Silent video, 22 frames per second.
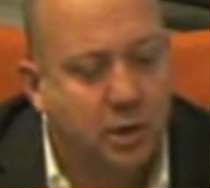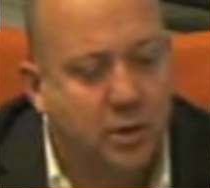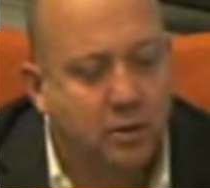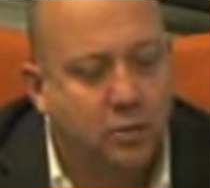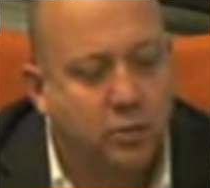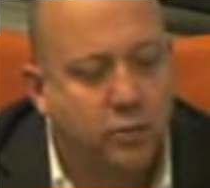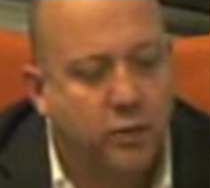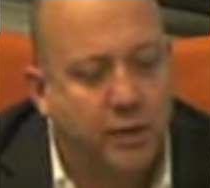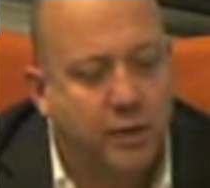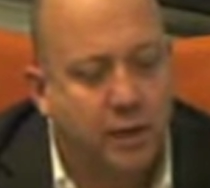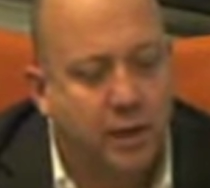
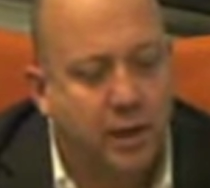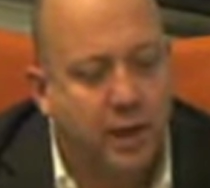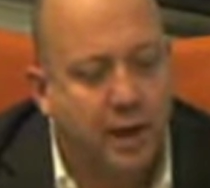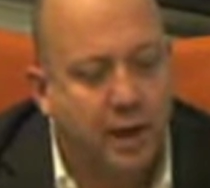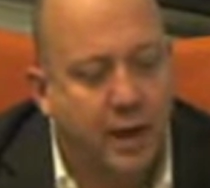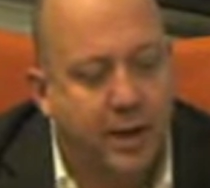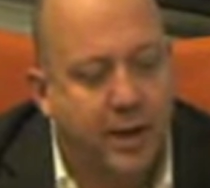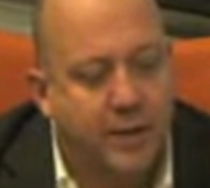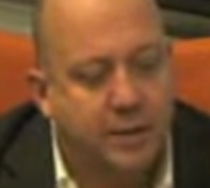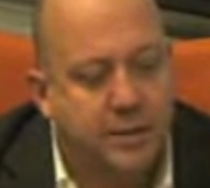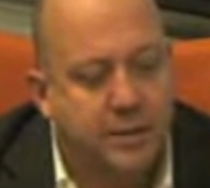
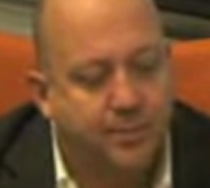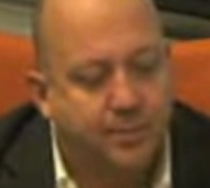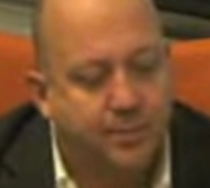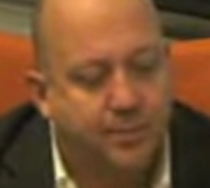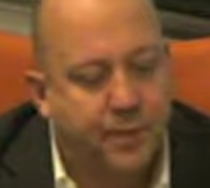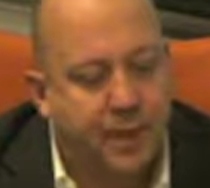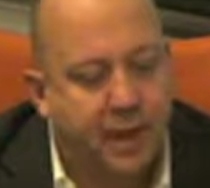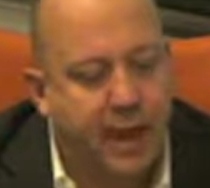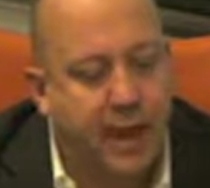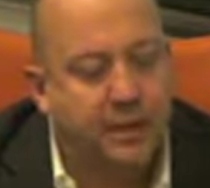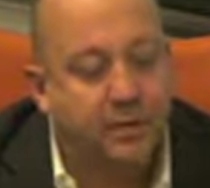realize,
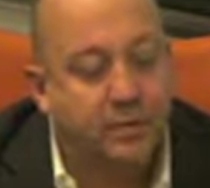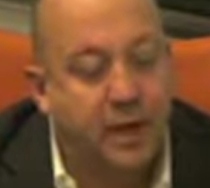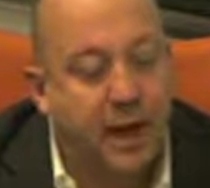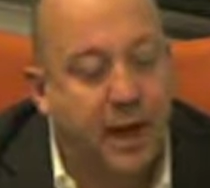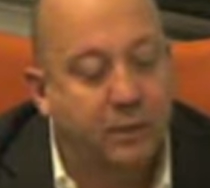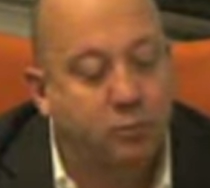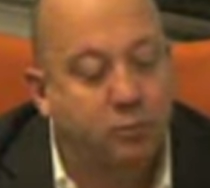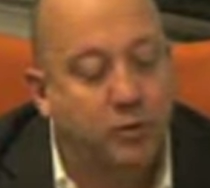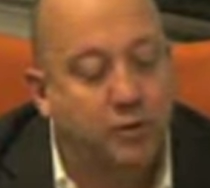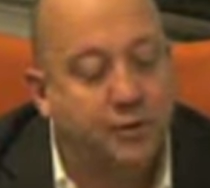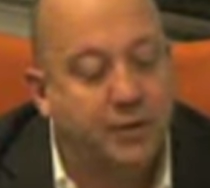and I
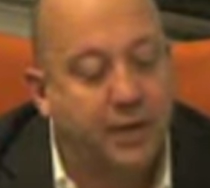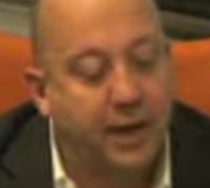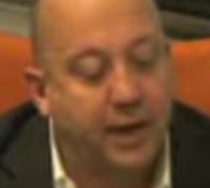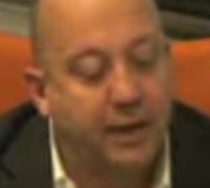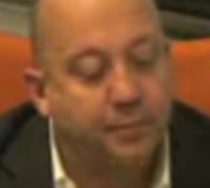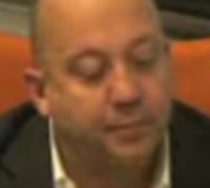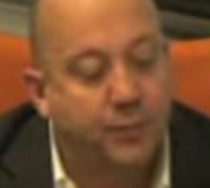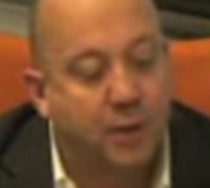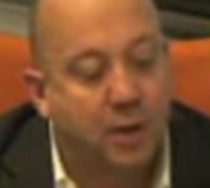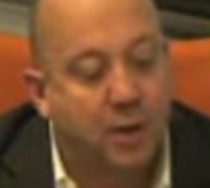will say,